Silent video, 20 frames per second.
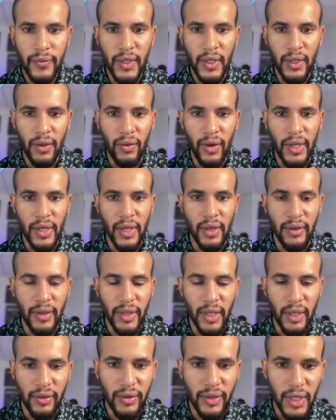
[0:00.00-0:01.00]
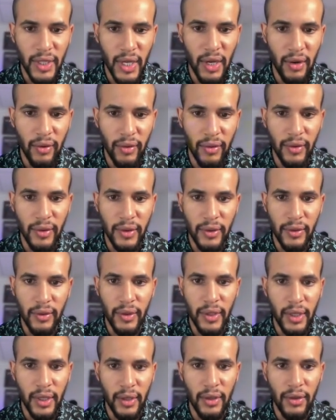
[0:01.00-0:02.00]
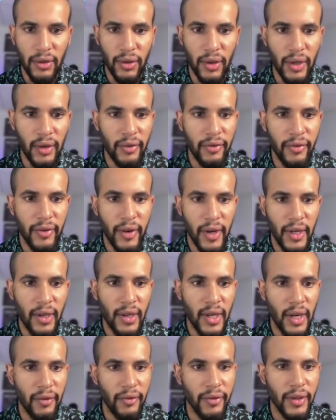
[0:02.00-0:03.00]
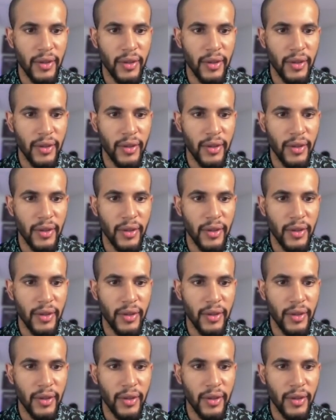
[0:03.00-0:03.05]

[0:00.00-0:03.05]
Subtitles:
right here in downtown, here you're going to find a